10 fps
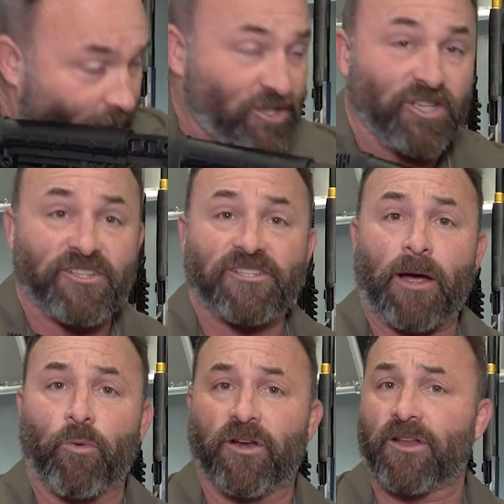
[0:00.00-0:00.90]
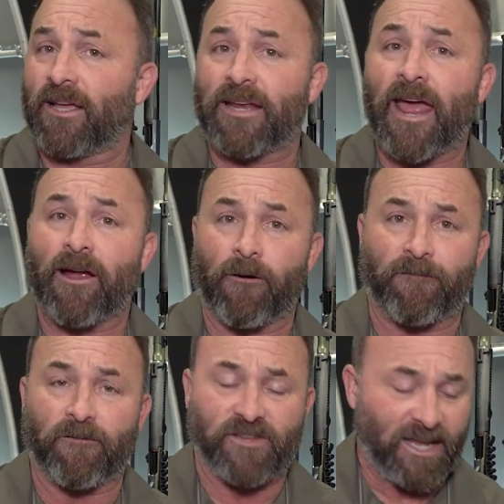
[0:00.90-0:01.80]
just as I would like an
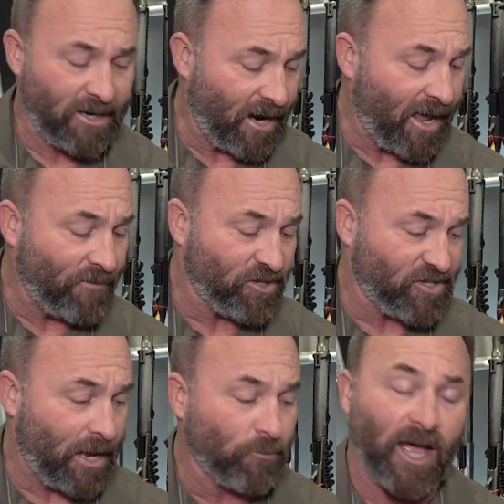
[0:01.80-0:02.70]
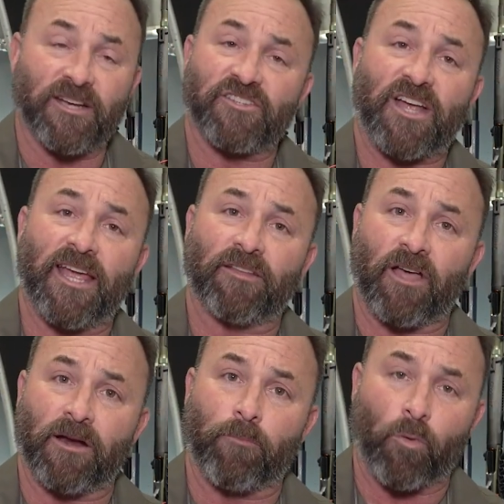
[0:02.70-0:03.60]
AR-15, and I have the same line of sight,
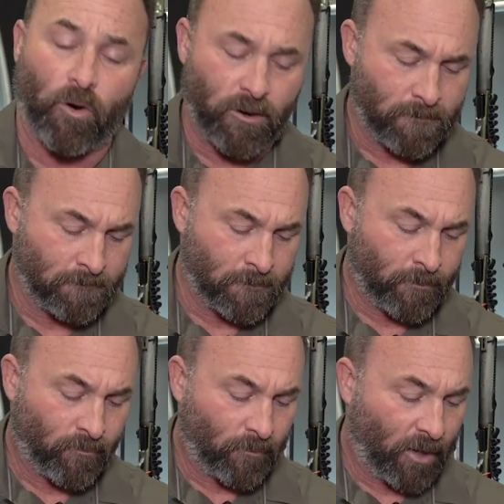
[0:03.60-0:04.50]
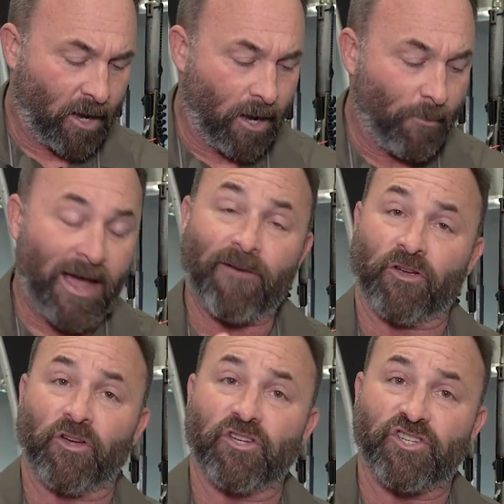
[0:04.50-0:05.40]
line of bore. I have a
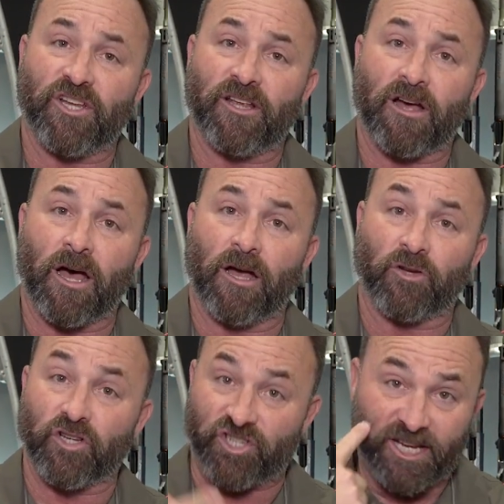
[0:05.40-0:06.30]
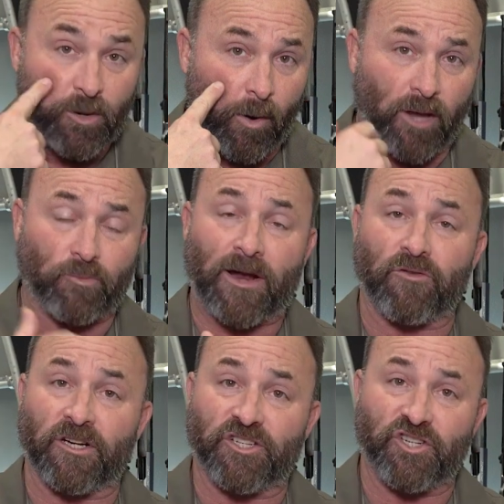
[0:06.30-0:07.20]
good cheek weld
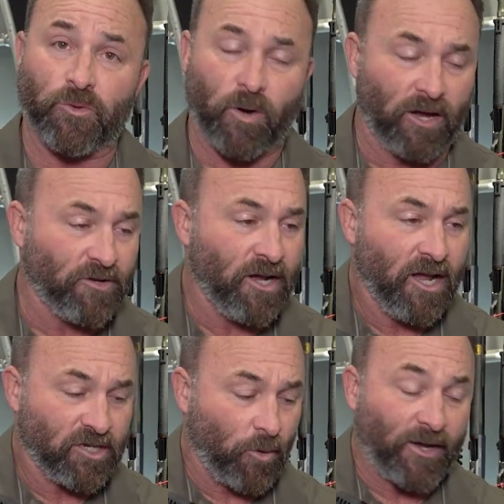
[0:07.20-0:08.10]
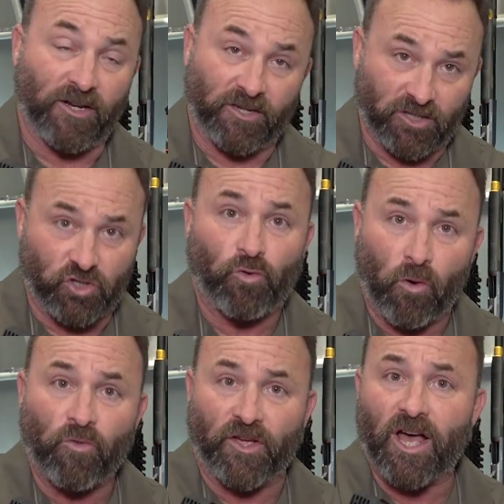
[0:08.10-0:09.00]
rather than a chin weld, so I can
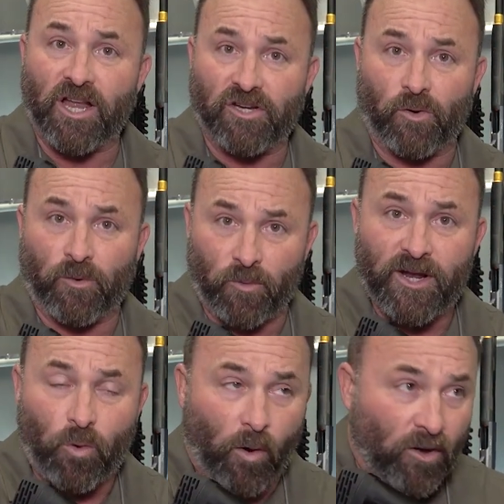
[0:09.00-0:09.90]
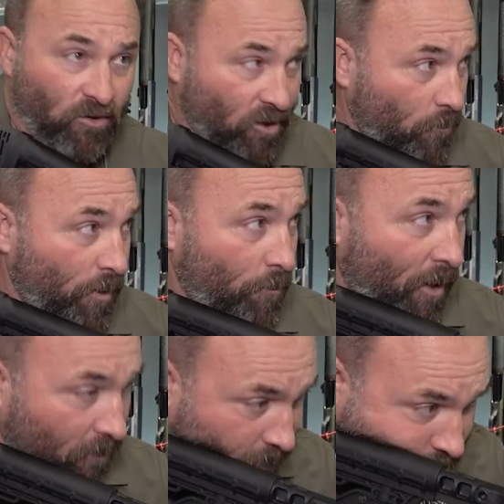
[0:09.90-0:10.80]
control the gun during recoil a little bit
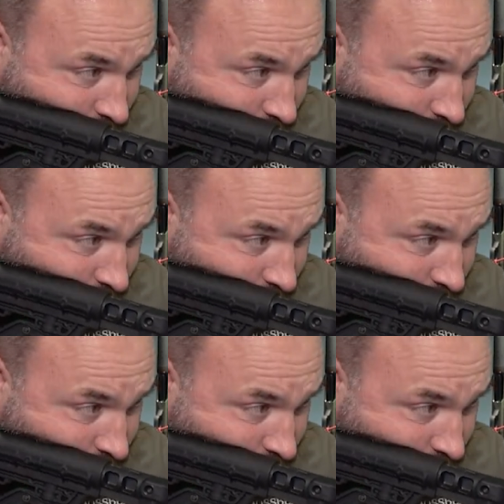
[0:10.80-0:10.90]
better.